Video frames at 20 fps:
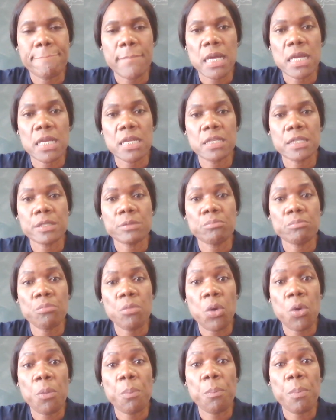is
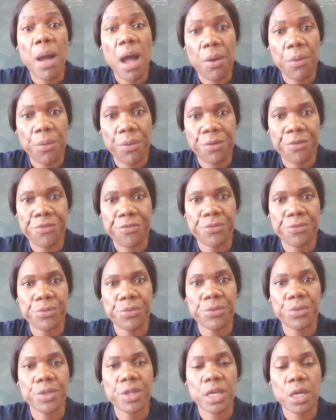more
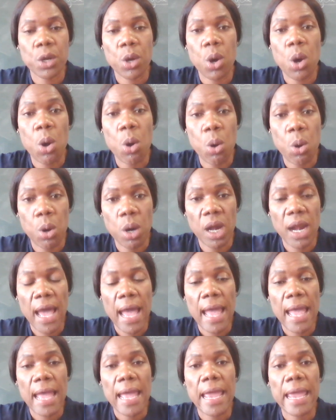powerful than coal.
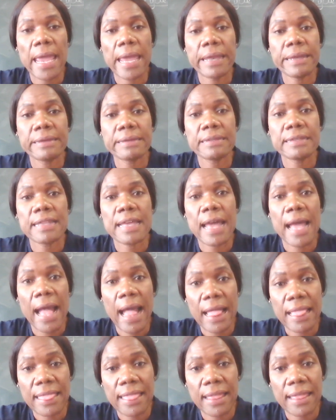And the
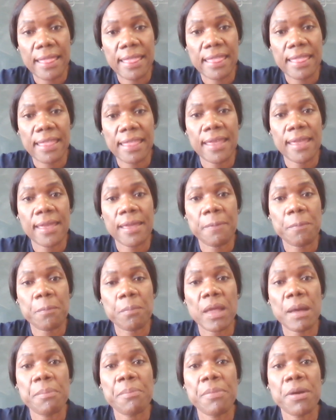other
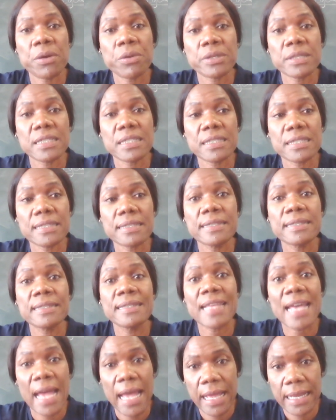thing about
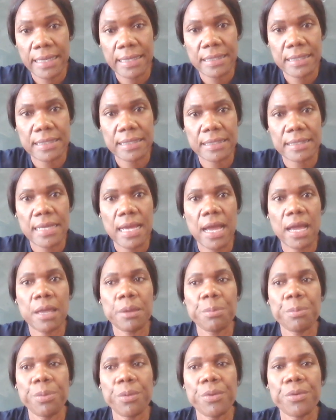that
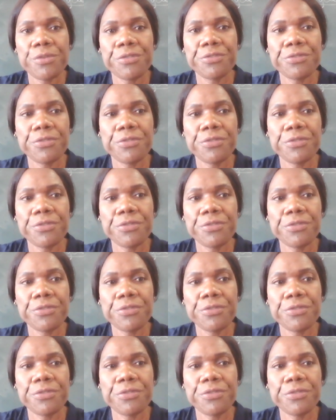type of